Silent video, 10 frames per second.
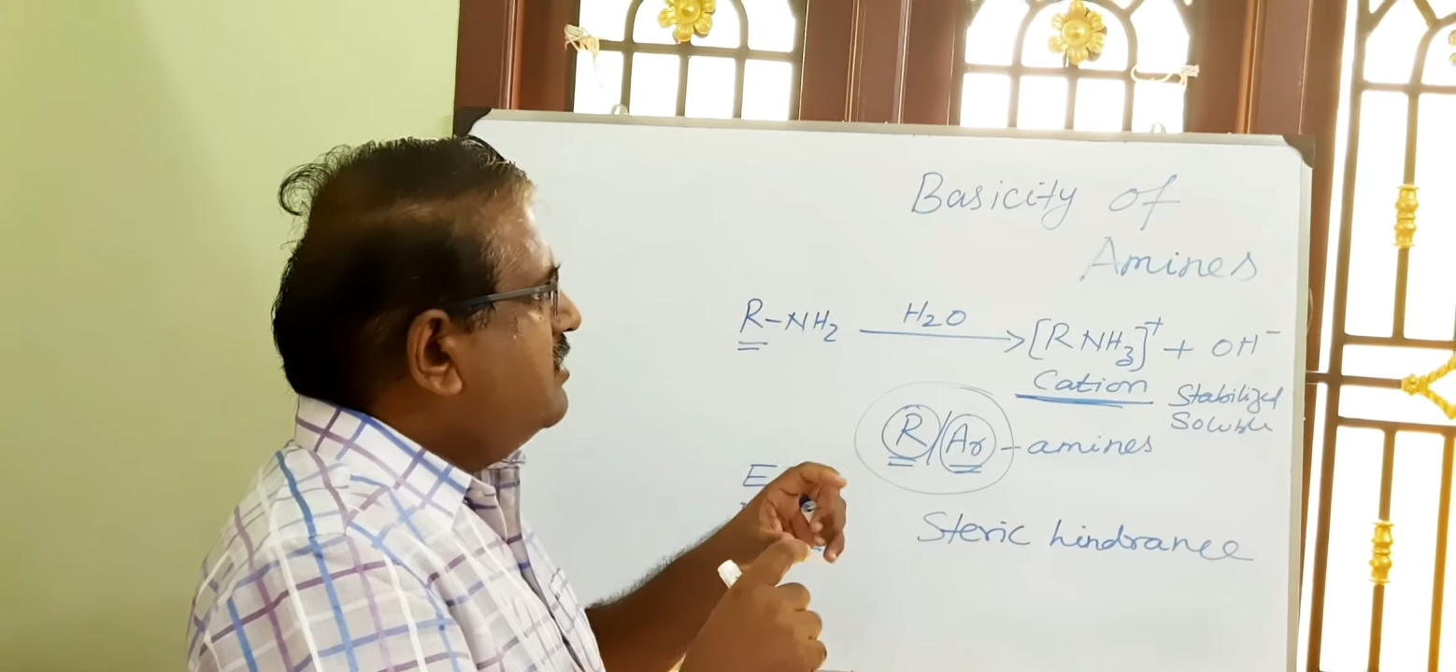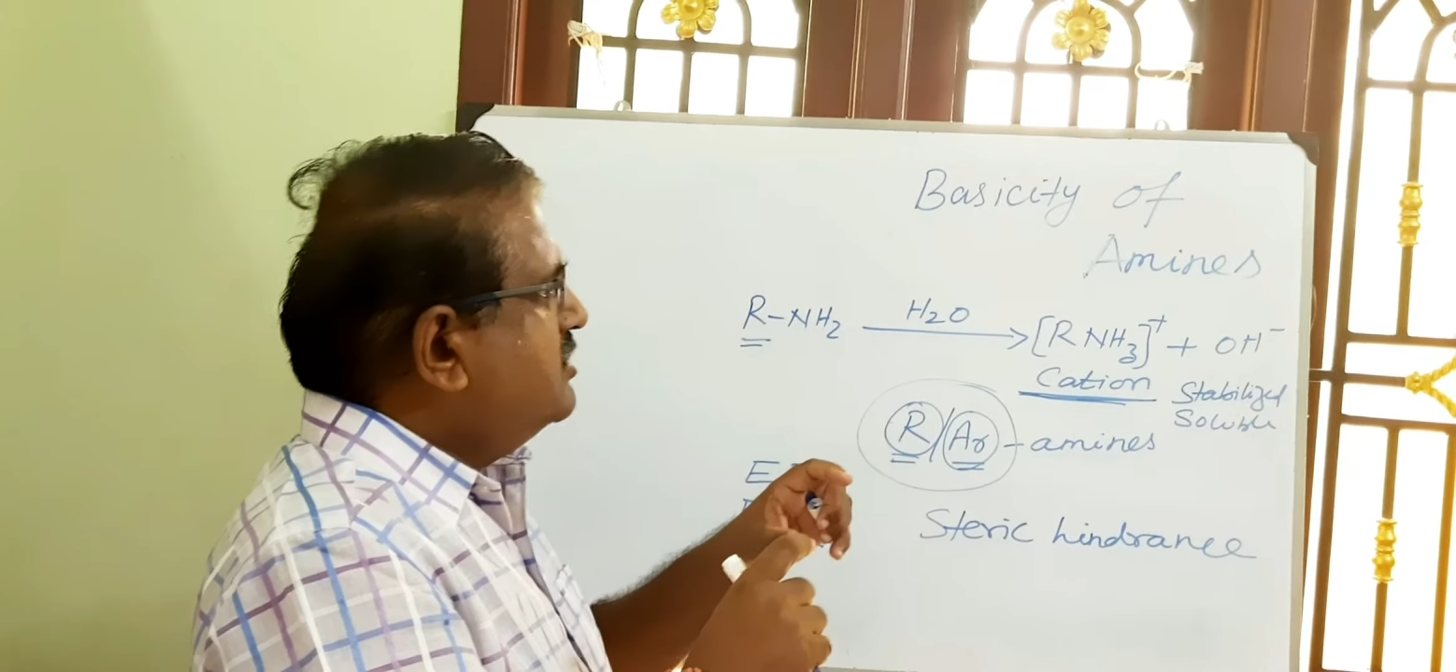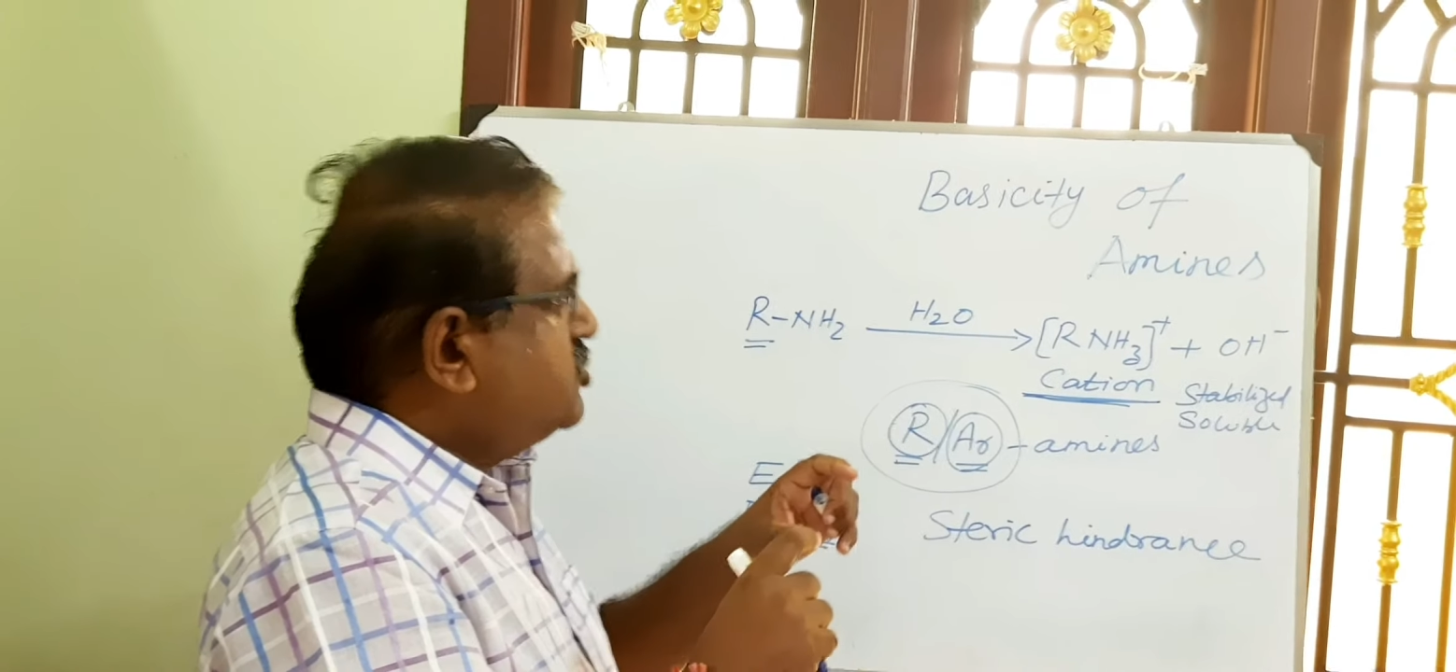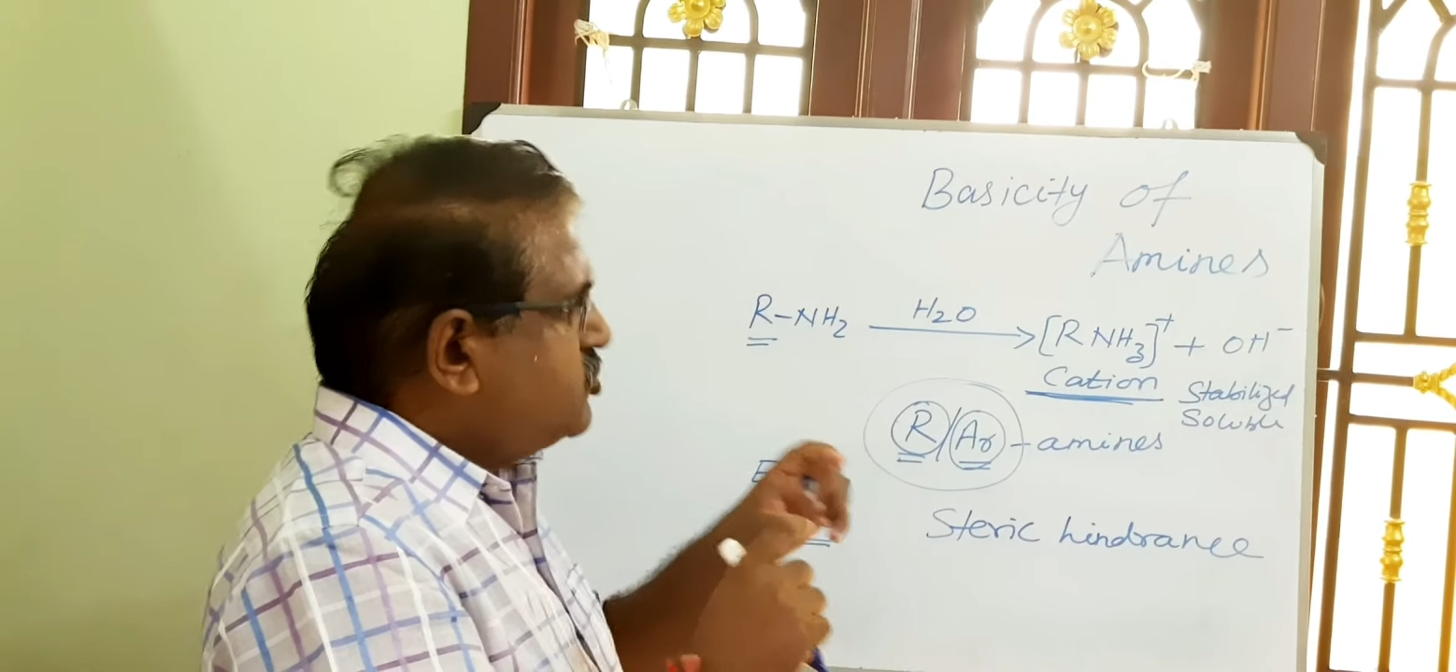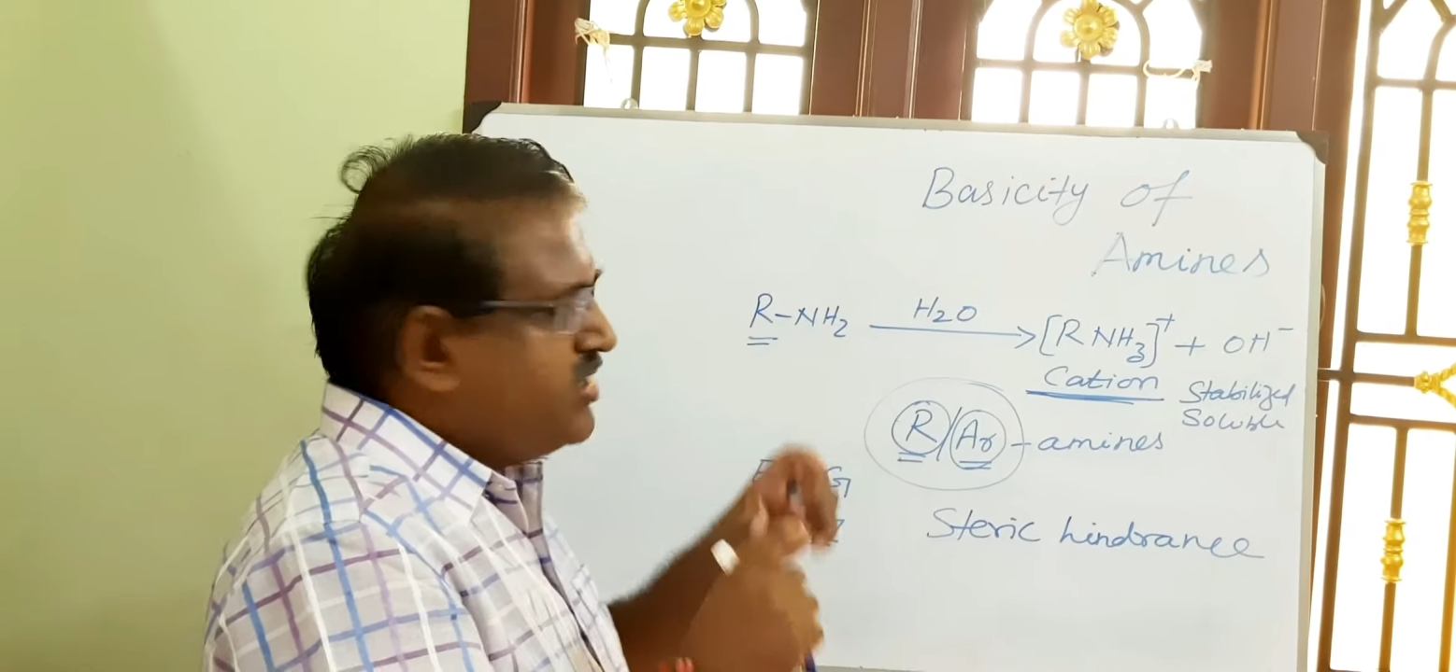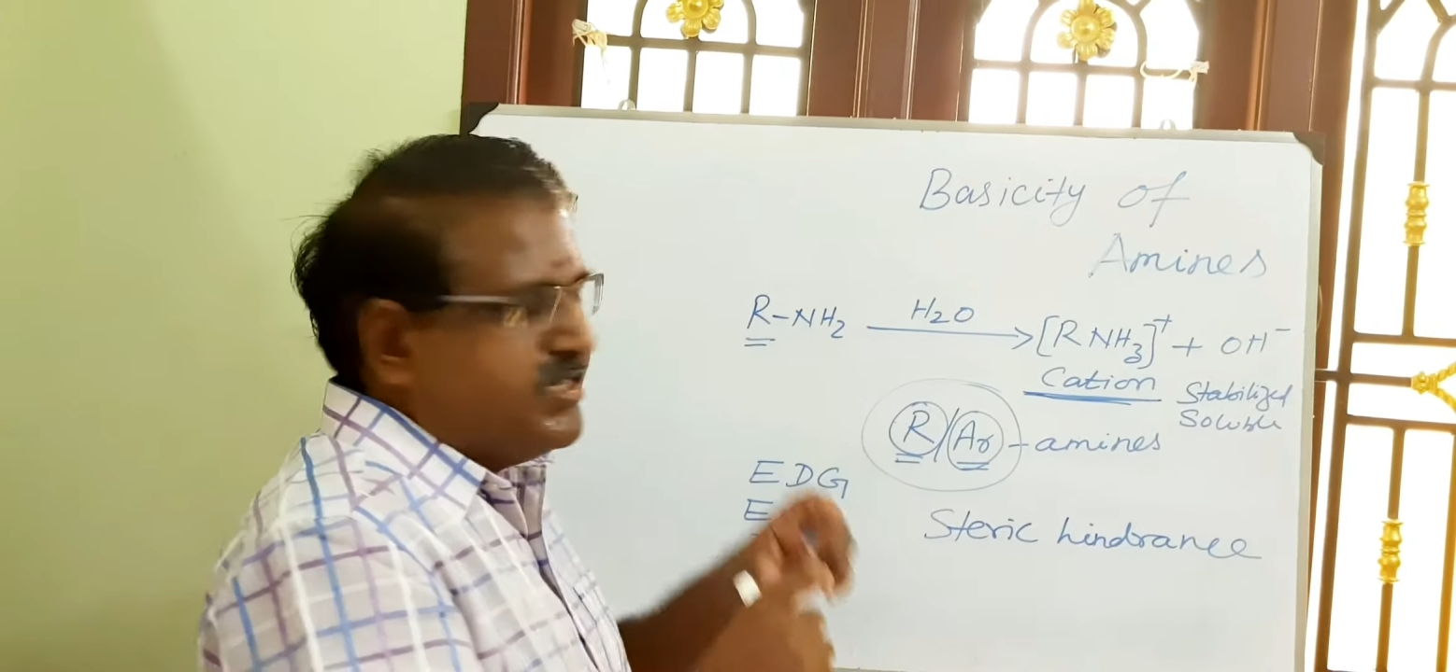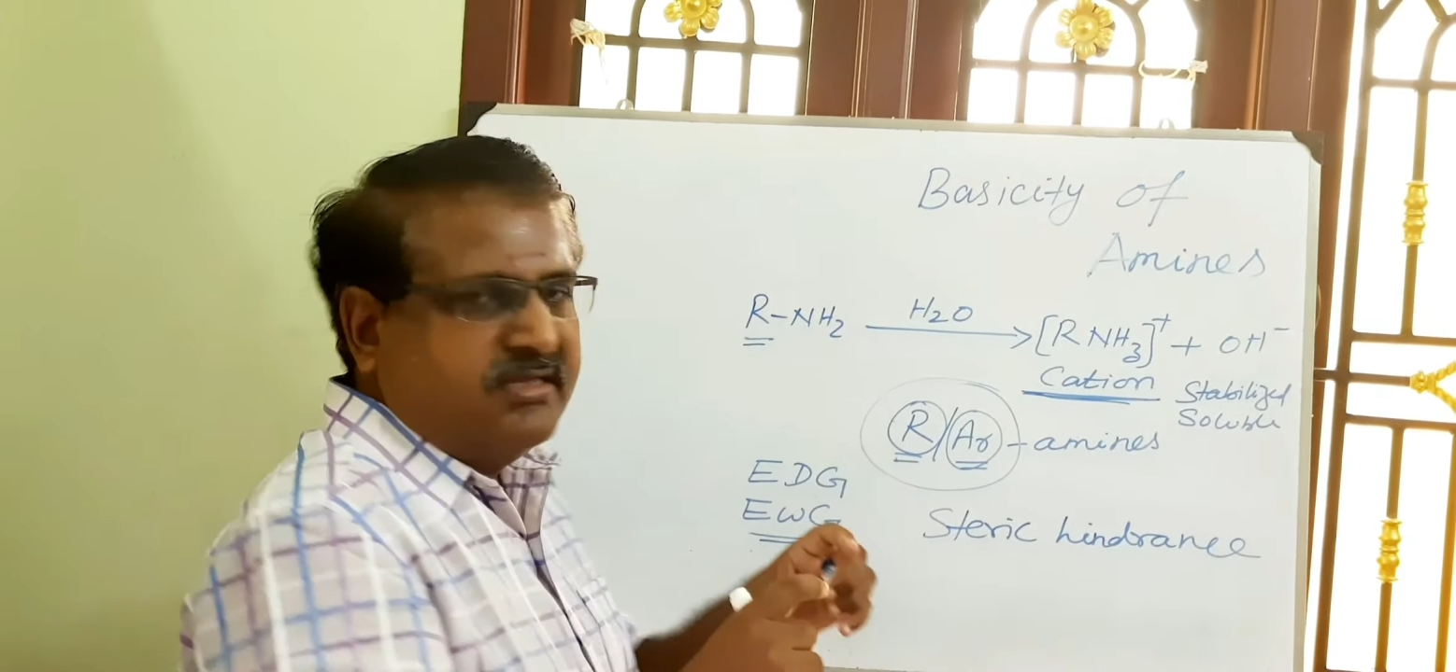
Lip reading: strength